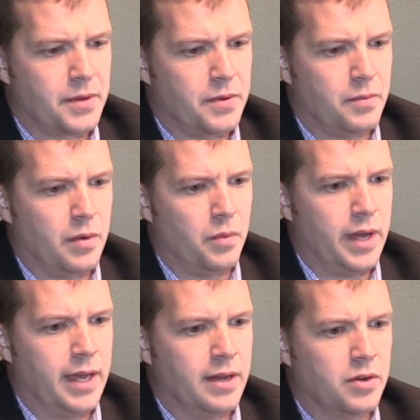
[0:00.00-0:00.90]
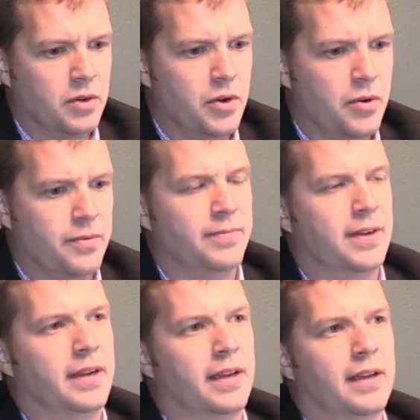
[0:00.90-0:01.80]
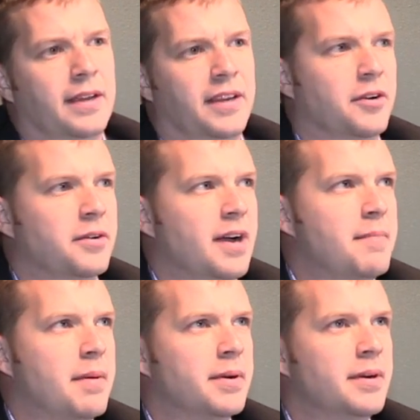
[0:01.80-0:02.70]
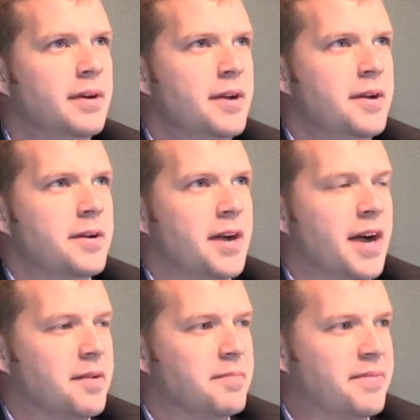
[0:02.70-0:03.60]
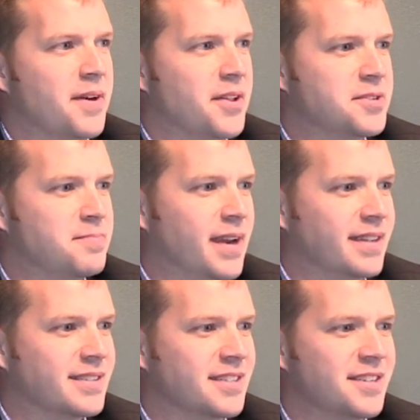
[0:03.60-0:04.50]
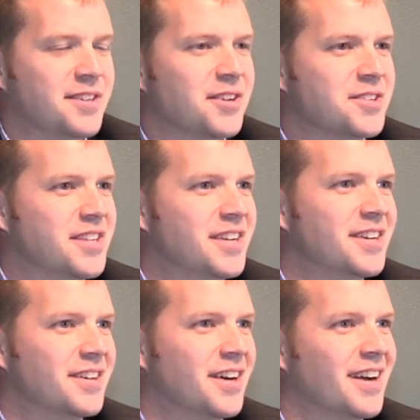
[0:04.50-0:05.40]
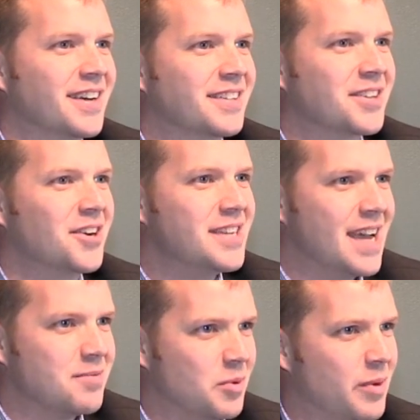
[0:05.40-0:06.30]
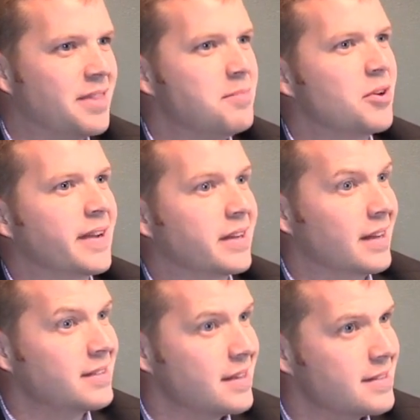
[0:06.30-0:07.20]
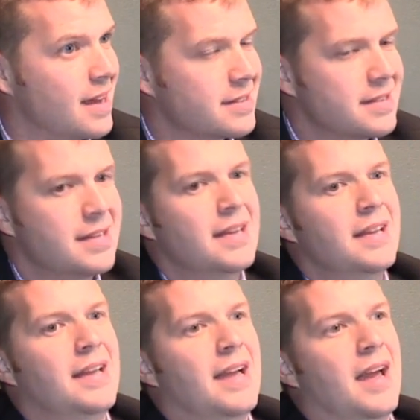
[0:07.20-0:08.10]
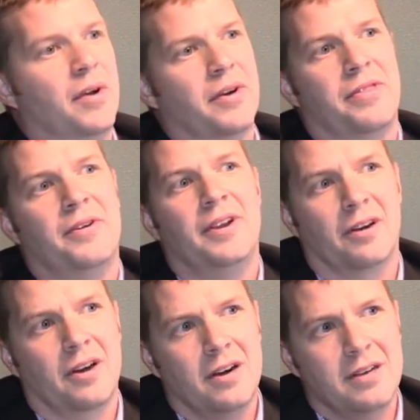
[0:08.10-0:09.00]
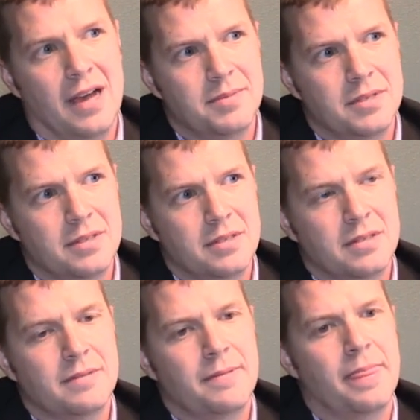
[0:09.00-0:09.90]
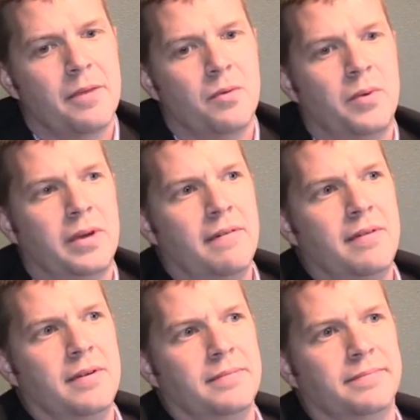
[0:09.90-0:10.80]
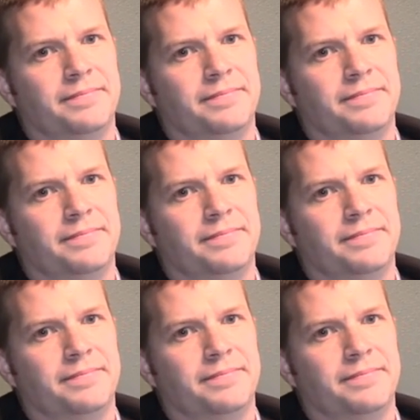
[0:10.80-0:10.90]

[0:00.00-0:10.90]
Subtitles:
when we go from funding, I remember my father spending $600 a year on car tabs when we had the motor vehicle excise tax. And we go to $30 car tabs. Well, we never